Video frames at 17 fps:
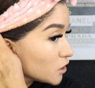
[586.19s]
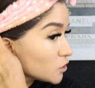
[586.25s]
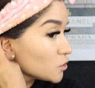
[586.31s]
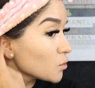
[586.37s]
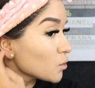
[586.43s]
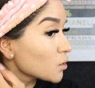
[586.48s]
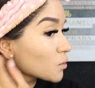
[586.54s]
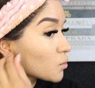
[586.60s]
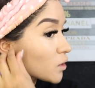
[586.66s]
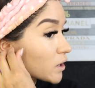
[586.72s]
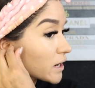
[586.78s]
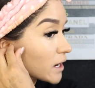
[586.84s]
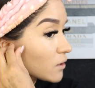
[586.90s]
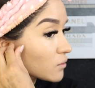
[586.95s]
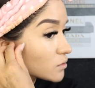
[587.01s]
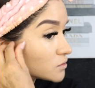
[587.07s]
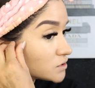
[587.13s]
your
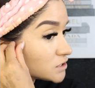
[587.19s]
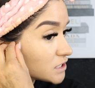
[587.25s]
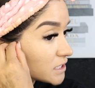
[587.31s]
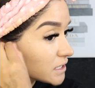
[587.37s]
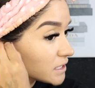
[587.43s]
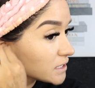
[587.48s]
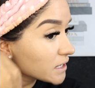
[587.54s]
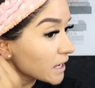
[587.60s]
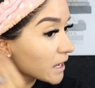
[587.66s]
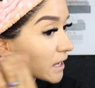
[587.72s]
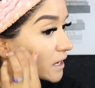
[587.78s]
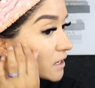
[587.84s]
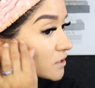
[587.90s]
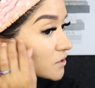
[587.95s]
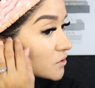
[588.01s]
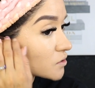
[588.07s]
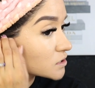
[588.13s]
workout routine
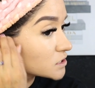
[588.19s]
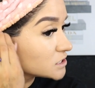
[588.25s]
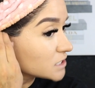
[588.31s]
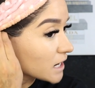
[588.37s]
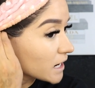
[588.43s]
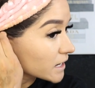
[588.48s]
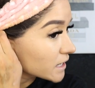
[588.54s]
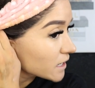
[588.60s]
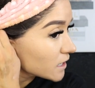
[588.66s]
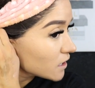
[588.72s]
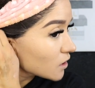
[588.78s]
and your diet